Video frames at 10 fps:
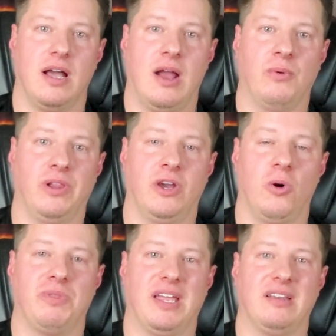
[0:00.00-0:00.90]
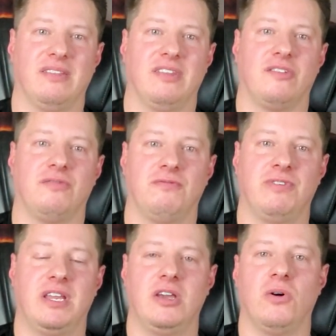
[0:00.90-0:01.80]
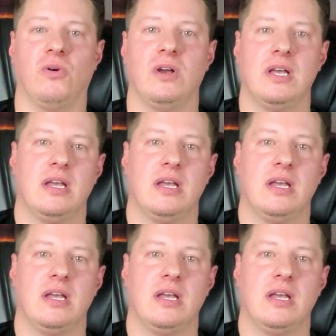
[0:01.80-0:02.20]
I really hope that this video